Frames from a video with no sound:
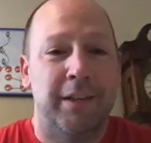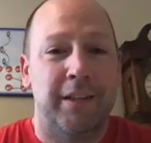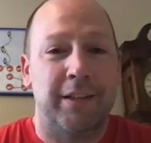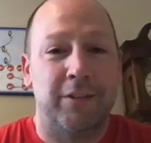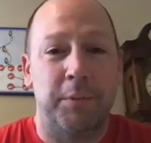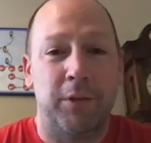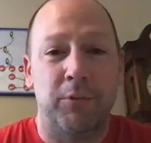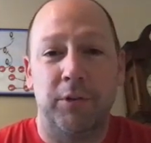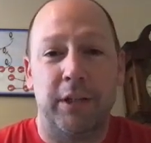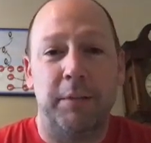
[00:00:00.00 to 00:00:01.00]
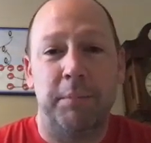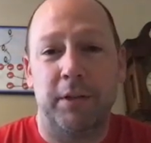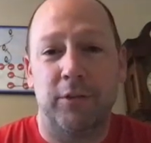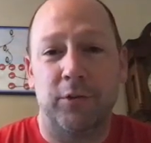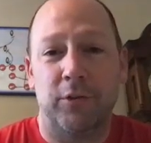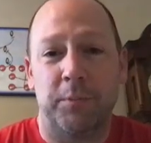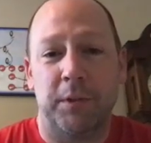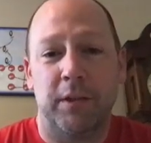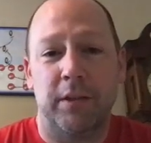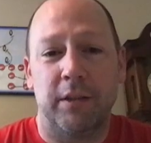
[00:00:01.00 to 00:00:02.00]
to be the real guinea pig, so to
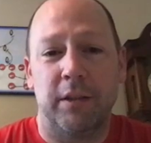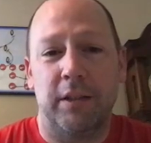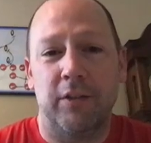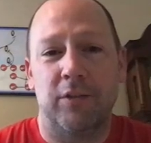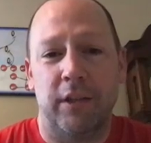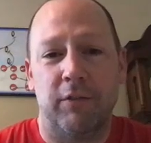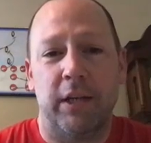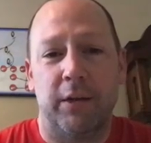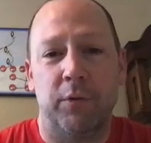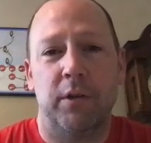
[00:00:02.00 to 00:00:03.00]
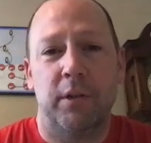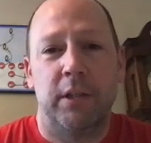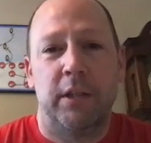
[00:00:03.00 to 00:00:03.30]
speak, in the state of Iowa,